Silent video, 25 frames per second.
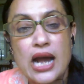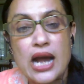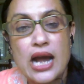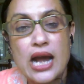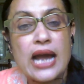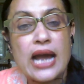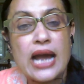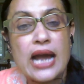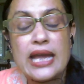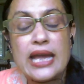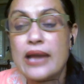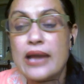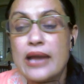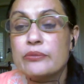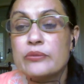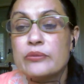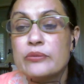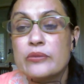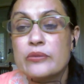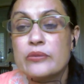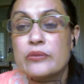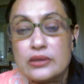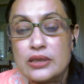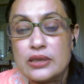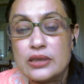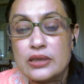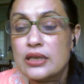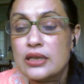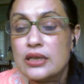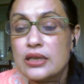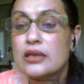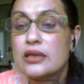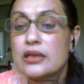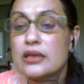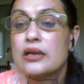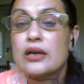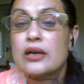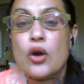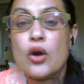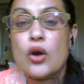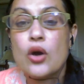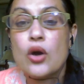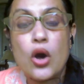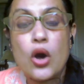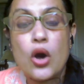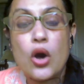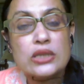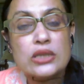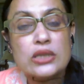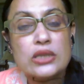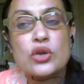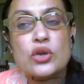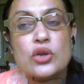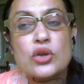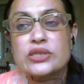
I am also,